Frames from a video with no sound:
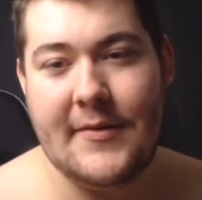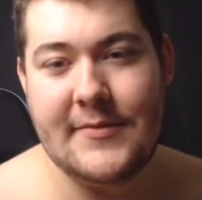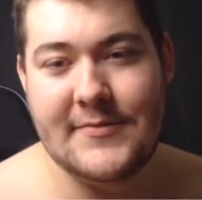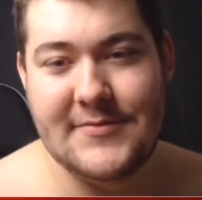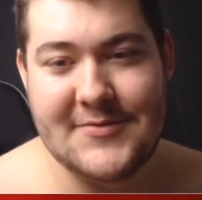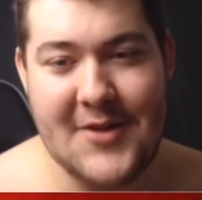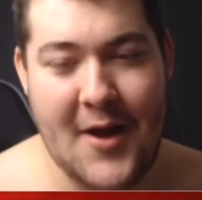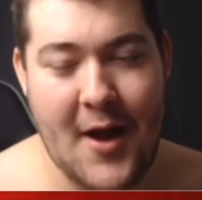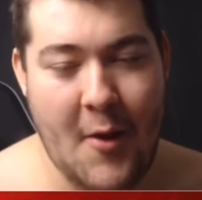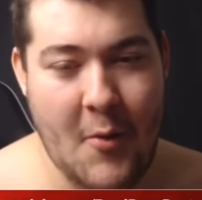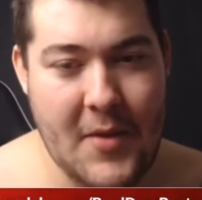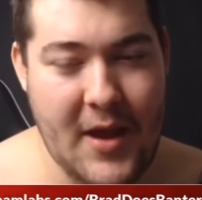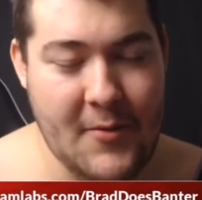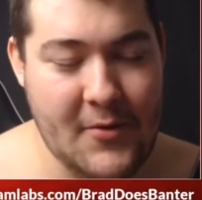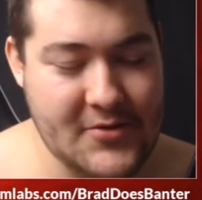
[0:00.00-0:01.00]
No, I wouldn't
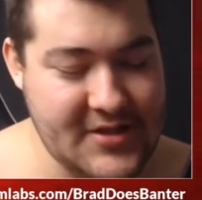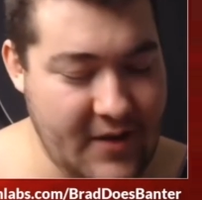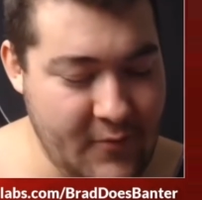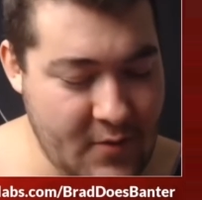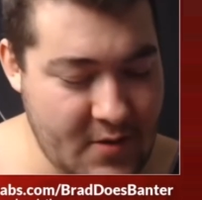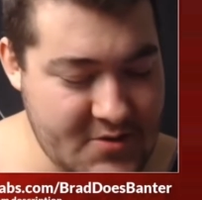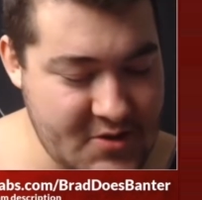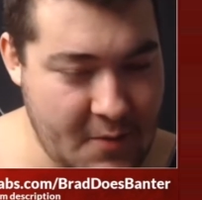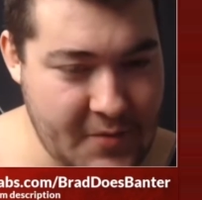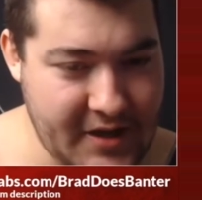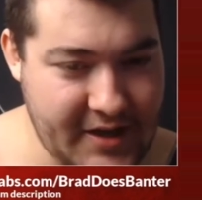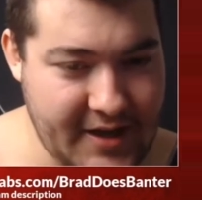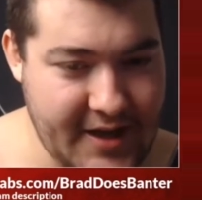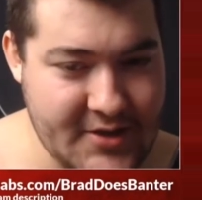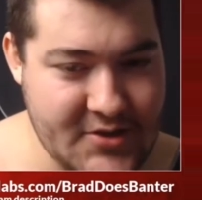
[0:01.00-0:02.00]
be able to give him a sloppy kiss.